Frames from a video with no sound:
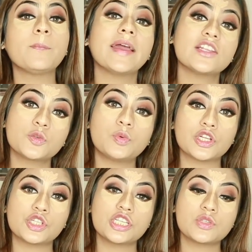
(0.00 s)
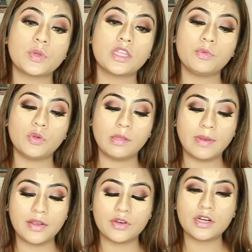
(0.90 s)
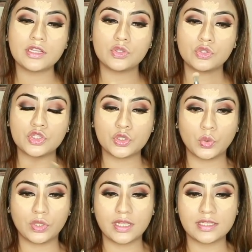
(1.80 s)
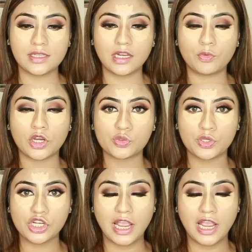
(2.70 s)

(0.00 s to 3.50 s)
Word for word: best brushes with the Beauty Blender. So the concealer brush which